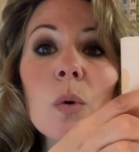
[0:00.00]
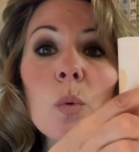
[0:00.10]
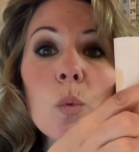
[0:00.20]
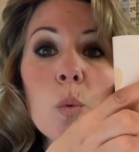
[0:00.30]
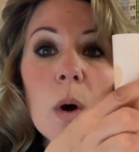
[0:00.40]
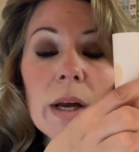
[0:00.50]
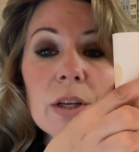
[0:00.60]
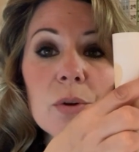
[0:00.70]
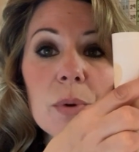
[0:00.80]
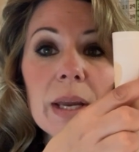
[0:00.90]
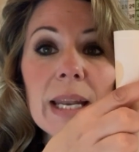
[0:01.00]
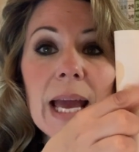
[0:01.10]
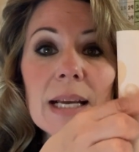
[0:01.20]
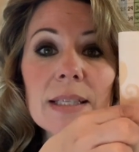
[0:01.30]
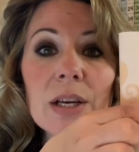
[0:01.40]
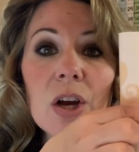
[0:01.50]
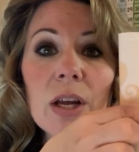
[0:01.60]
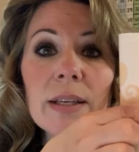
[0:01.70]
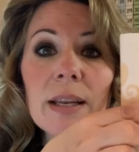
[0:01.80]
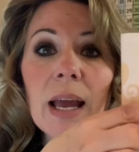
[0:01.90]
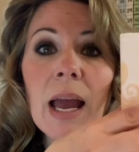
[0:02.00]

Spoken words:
1 green hexagon